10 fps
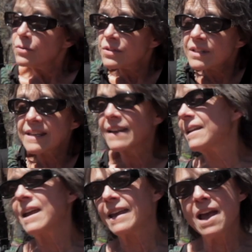who's to say
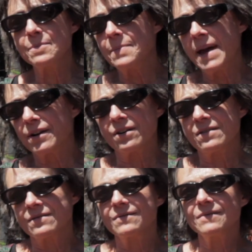it can't be
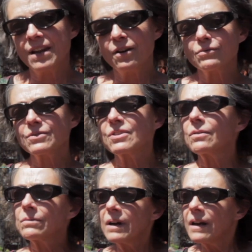better, you know?
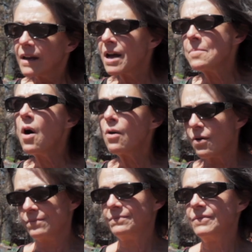So come
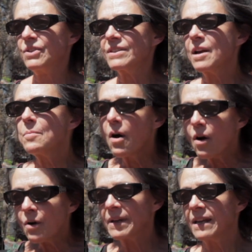home. Just come
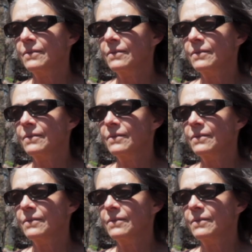home